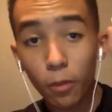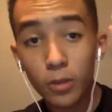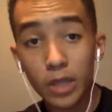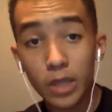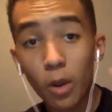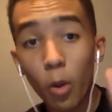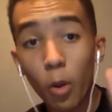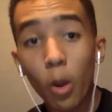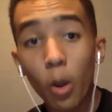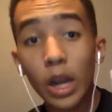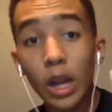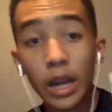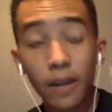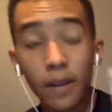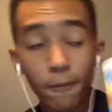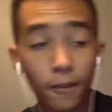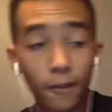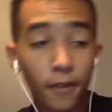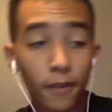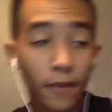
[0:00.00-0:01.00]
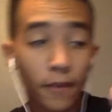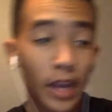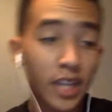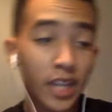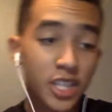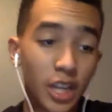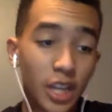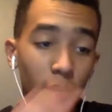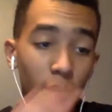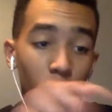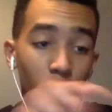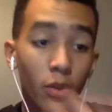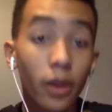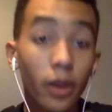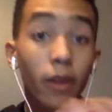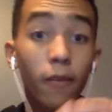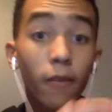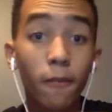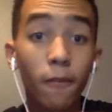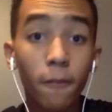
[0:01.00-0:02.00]
was a whole lot of fun. I've actually gotten
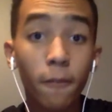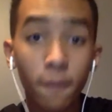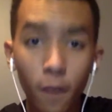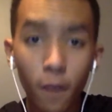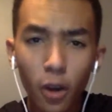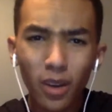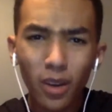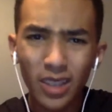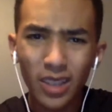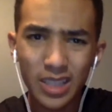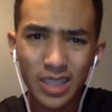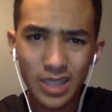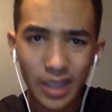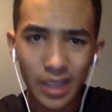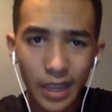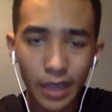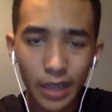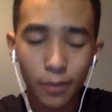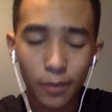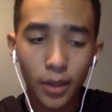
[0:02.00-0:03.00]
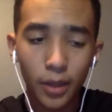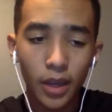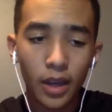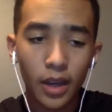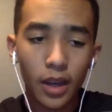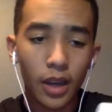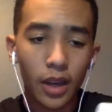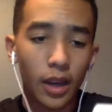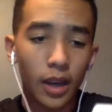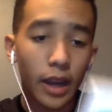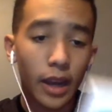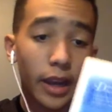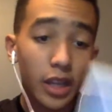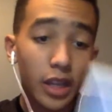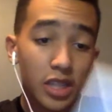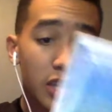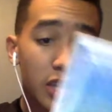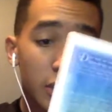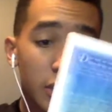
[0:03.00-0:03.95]
pretty far in this game. I actually